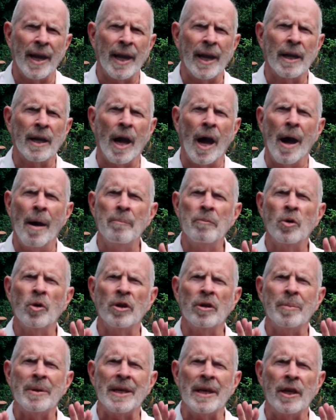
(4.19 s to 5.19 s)
and I'm
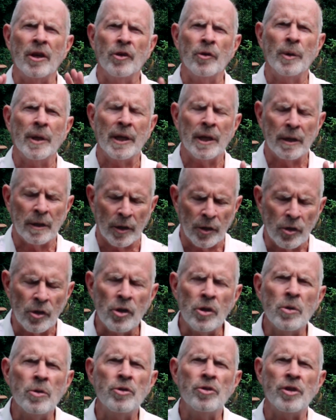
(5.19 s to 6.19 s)
going to be entering in a
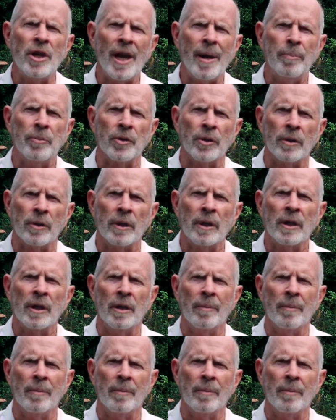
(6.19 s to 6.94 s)
new chapter